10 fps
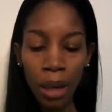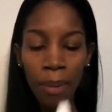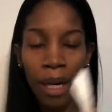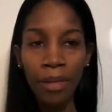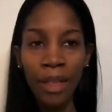
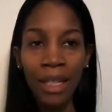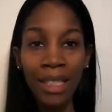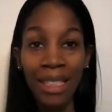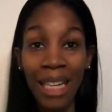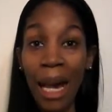But this
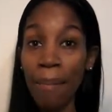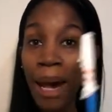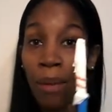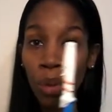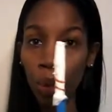is not
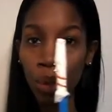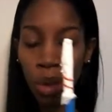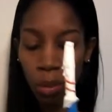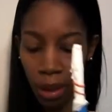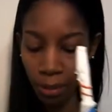my real
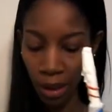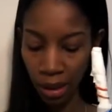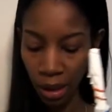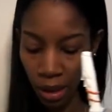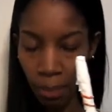tubing, but
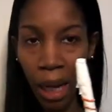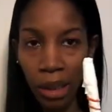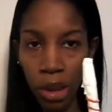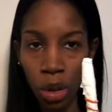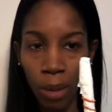this is a
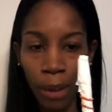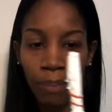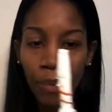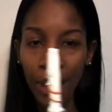mock tubing.